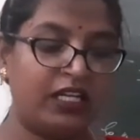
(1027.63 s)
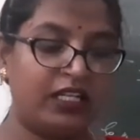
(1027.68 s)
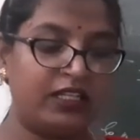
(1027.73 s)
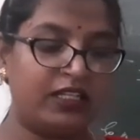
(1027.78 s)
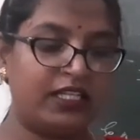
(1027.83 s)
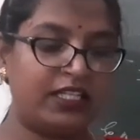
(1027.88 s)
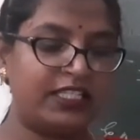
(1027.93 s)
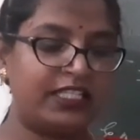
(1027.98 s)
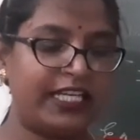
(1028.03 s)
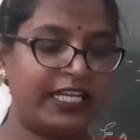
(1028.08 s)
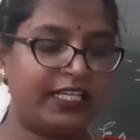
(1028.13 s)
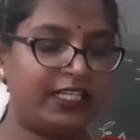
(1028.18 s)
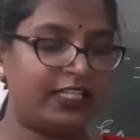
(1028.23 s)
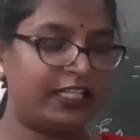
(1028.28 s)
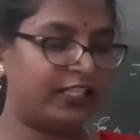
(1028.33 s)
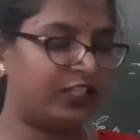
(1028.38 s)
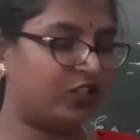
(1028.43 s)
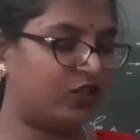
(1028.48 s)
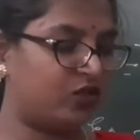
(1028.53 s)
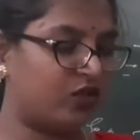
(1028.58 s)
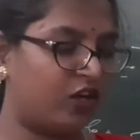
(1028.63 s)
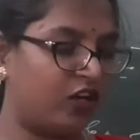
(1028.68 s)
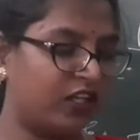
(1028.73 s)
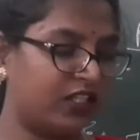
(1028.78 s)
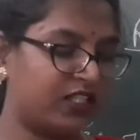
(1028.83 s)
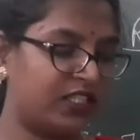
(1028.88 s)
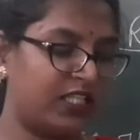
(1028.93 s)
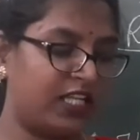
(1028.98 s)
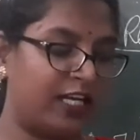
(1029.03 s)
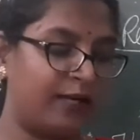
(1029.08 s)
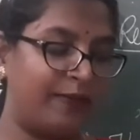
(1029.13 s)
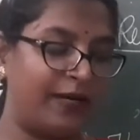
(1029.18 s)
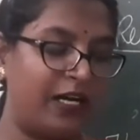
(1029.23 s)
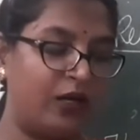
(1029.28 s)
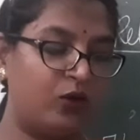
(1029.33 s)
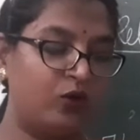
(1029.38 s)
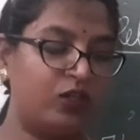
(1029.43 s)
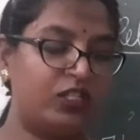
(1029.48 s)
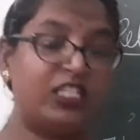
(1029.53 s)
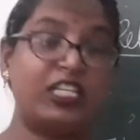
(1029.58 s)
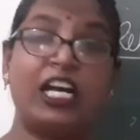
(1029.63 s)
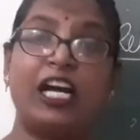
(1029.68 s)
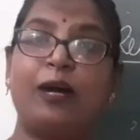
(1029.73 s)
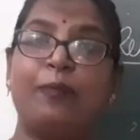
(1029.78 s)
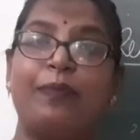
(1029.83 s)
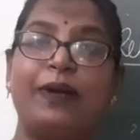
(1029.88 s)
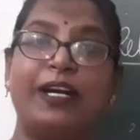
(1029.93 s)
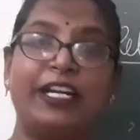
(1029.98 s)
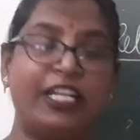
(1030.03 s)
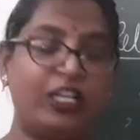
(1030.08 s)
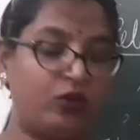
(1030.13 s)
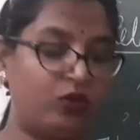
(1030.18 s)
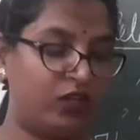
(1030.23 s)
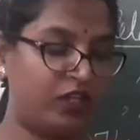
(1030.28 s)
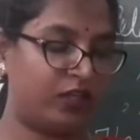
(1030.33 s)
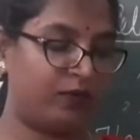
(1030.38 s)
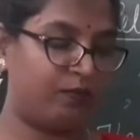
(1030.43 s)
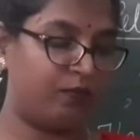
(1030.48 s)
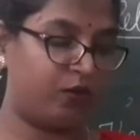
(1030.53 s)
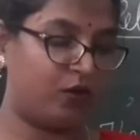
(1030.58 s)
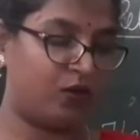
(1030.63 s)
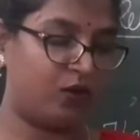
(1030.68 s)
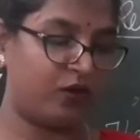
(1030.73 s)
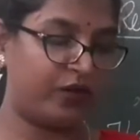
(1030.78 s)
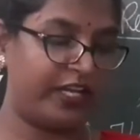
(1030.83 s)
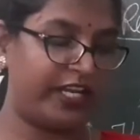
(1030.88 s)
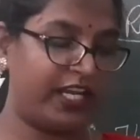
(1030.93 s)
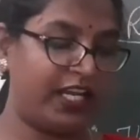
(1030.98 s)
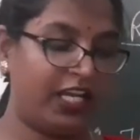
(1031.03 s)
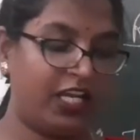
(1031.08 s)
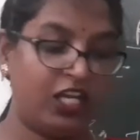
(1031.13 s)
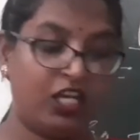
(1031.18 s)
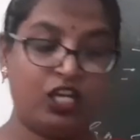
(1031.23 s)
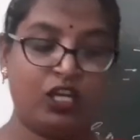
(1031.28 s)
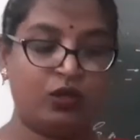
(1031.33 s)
The sentence talks about a particular boy